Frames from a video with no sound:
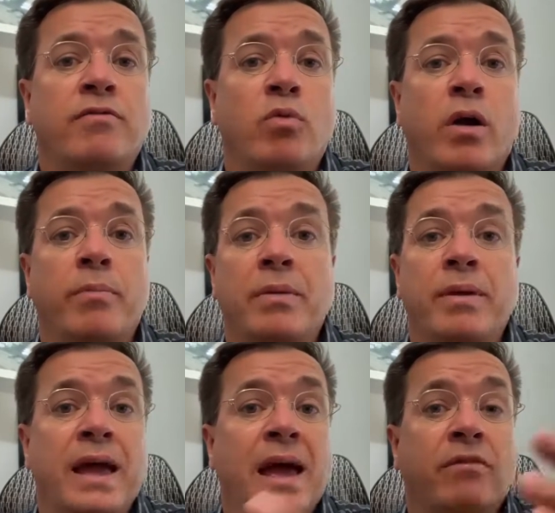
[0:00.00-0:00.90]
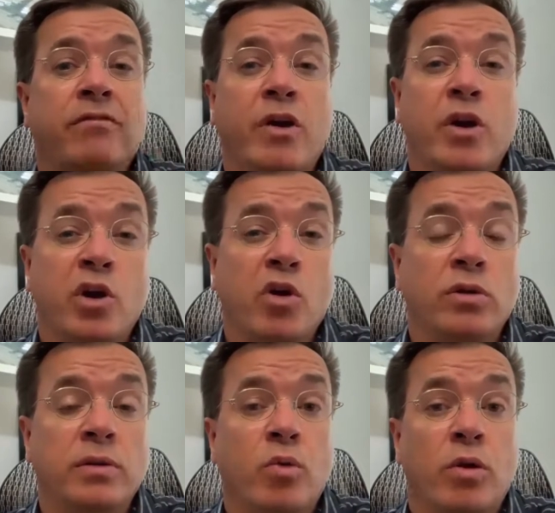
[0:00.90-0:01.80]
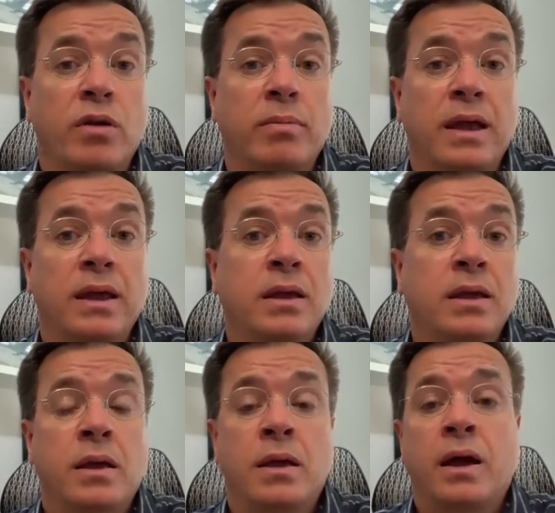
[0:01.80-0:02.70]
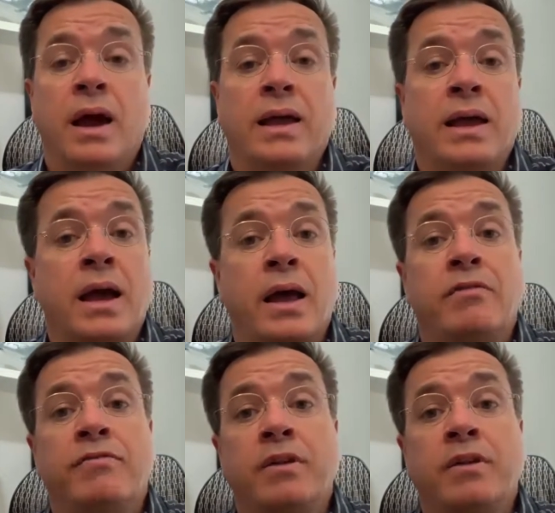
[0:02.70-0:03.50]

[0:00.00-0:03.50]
where maybe I have a very early morning meeting. I can kind of